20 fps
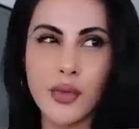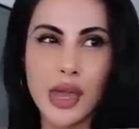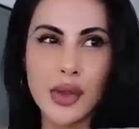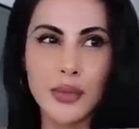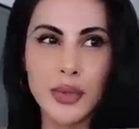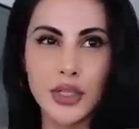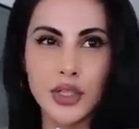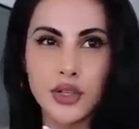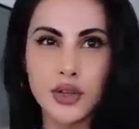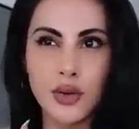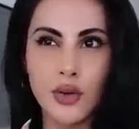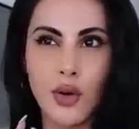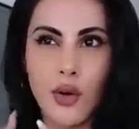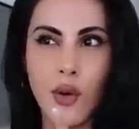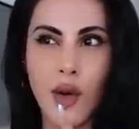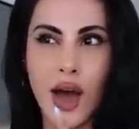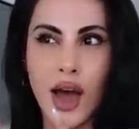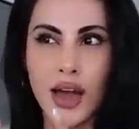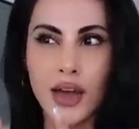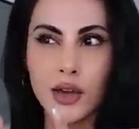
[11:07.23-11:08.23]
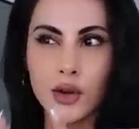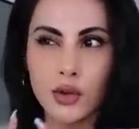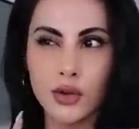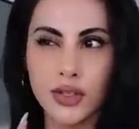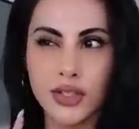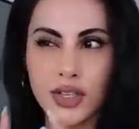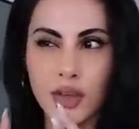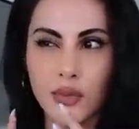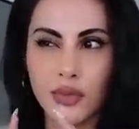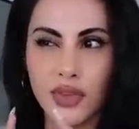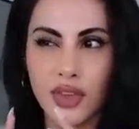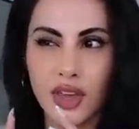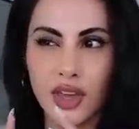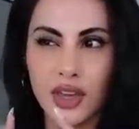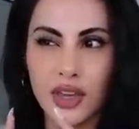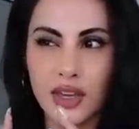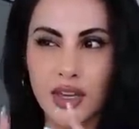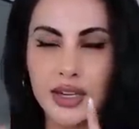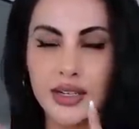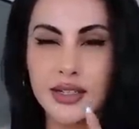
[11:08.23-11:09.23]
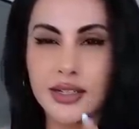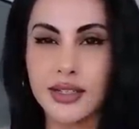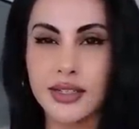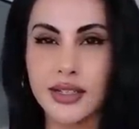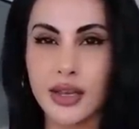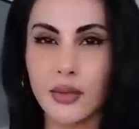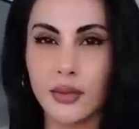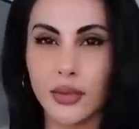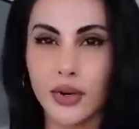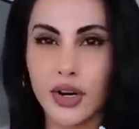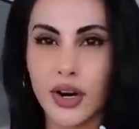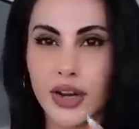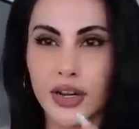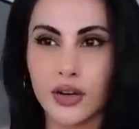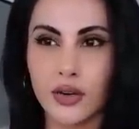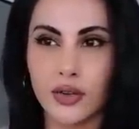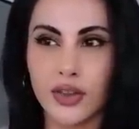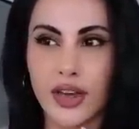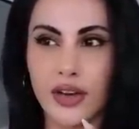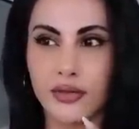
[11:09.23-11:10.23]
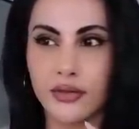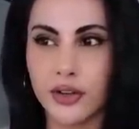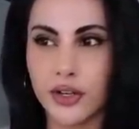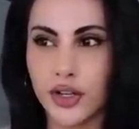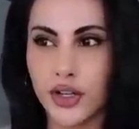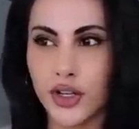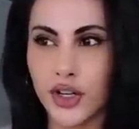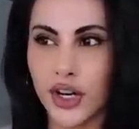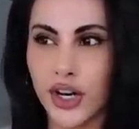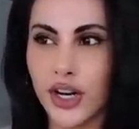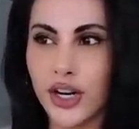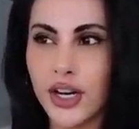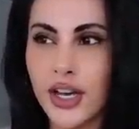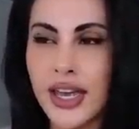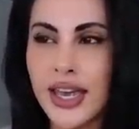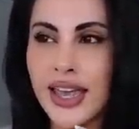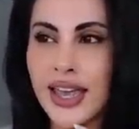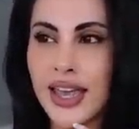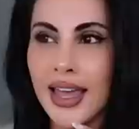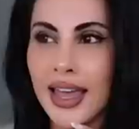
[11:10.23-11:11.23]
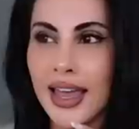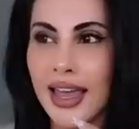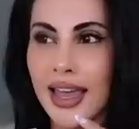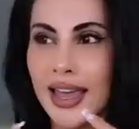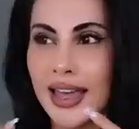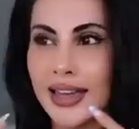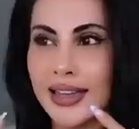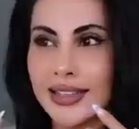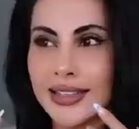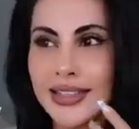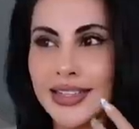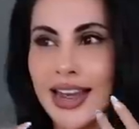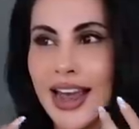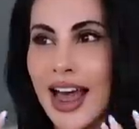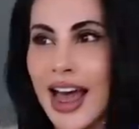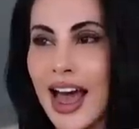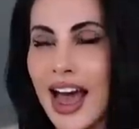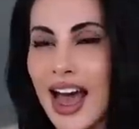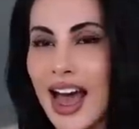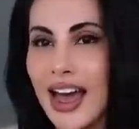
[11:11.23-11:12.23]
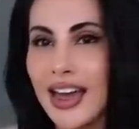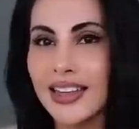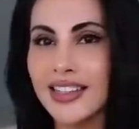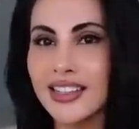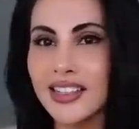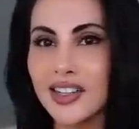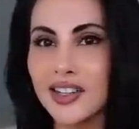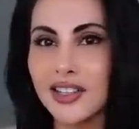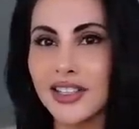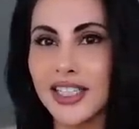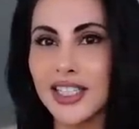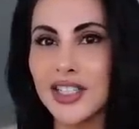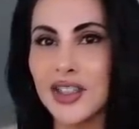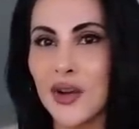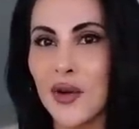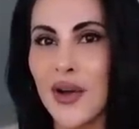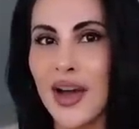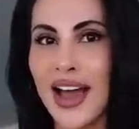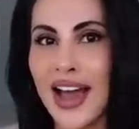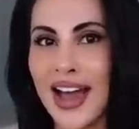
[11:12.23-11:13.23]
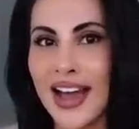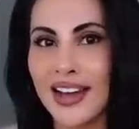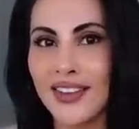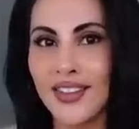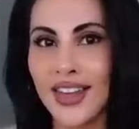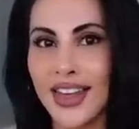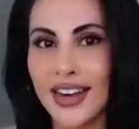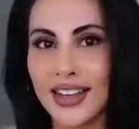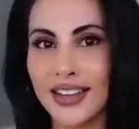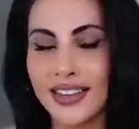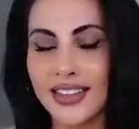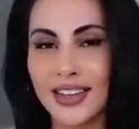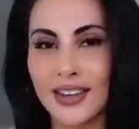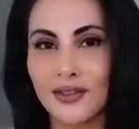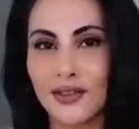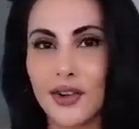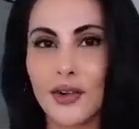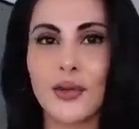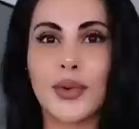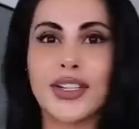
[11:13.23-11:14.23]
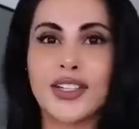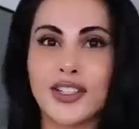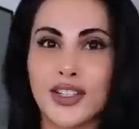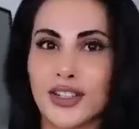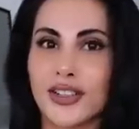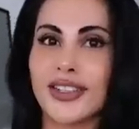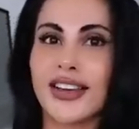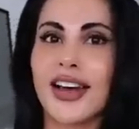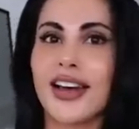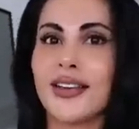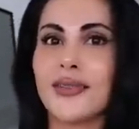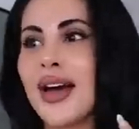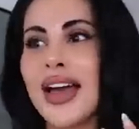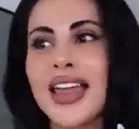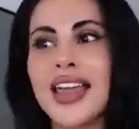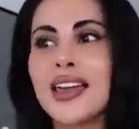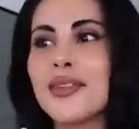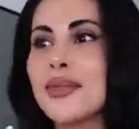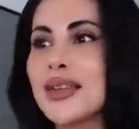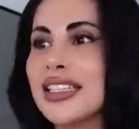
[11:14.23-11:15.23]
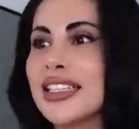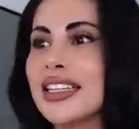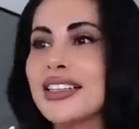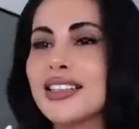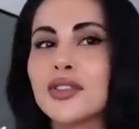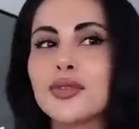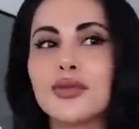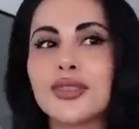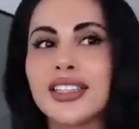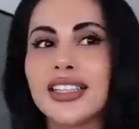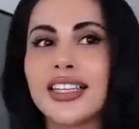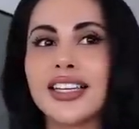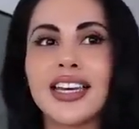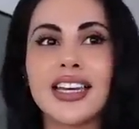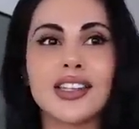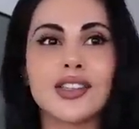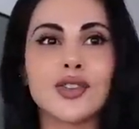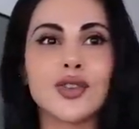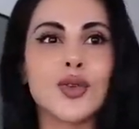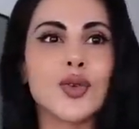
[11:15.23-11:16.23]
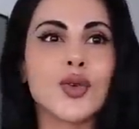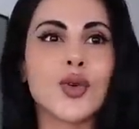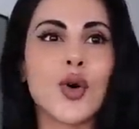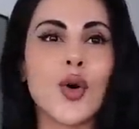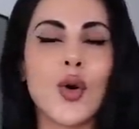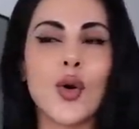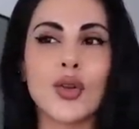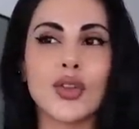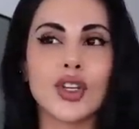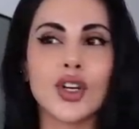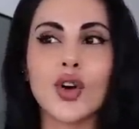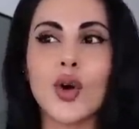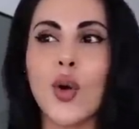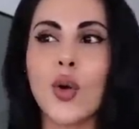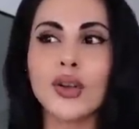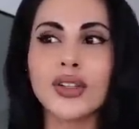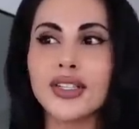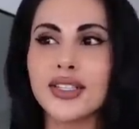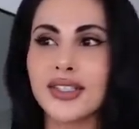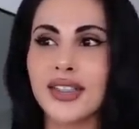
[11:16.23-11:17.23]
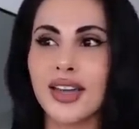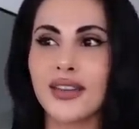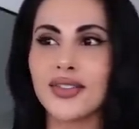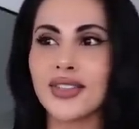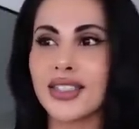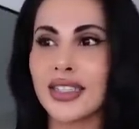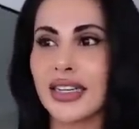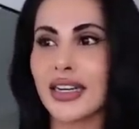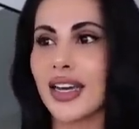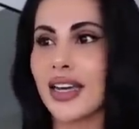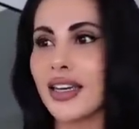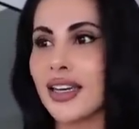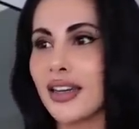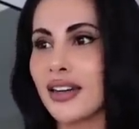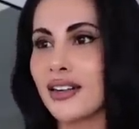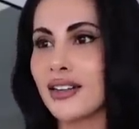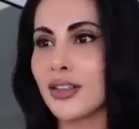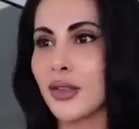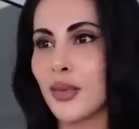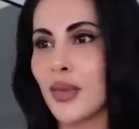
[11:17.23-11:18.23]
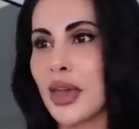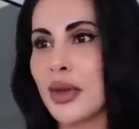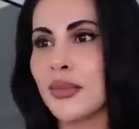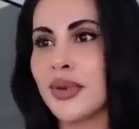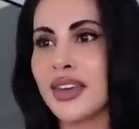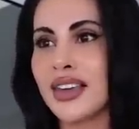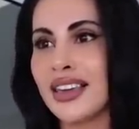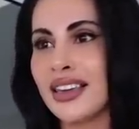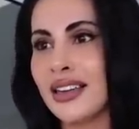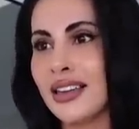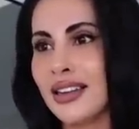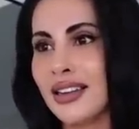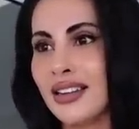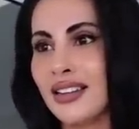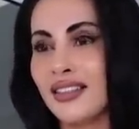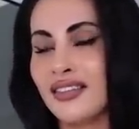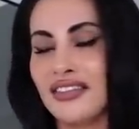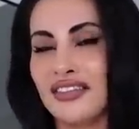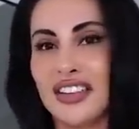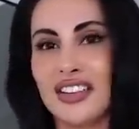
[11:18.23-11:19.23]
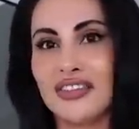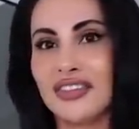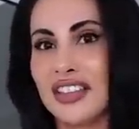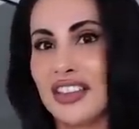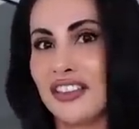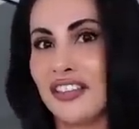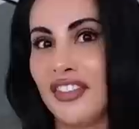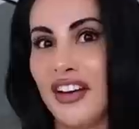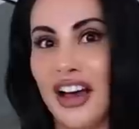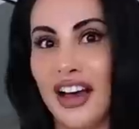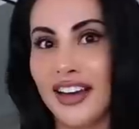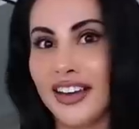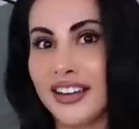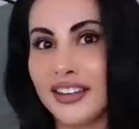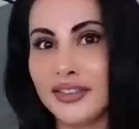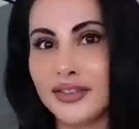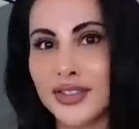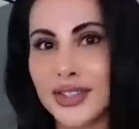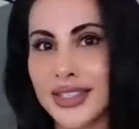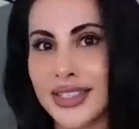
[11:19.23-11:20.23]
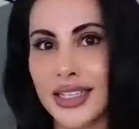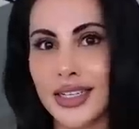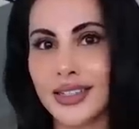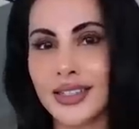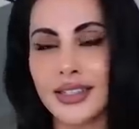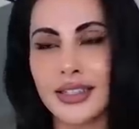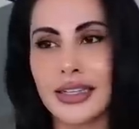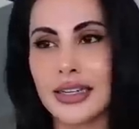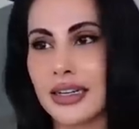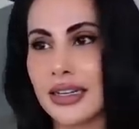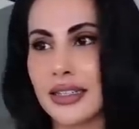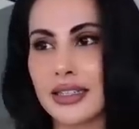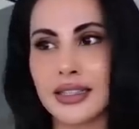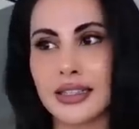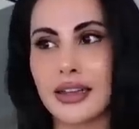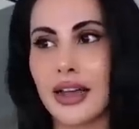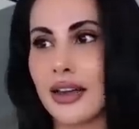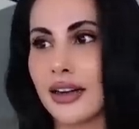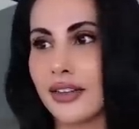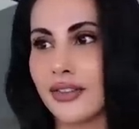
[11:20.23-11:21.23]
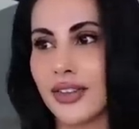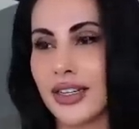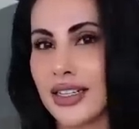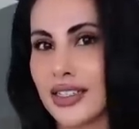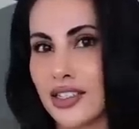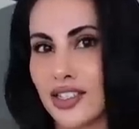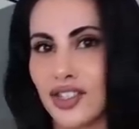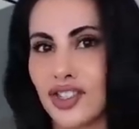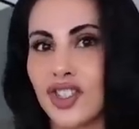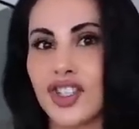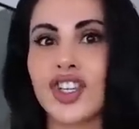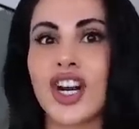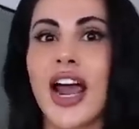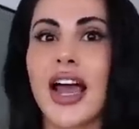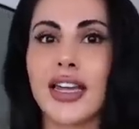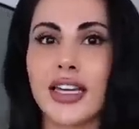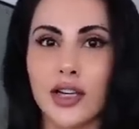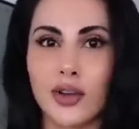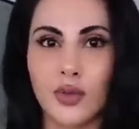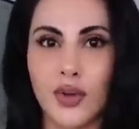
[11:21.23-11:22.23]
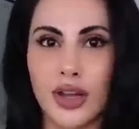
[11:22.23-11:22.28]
maybe to Ohio or something in December. I know that for sure. And I literally don't have anything for winter time. Miami doesn't really get too cold. The coldest I've seen it here is maybe 55, 60, and it's not even, it's jacket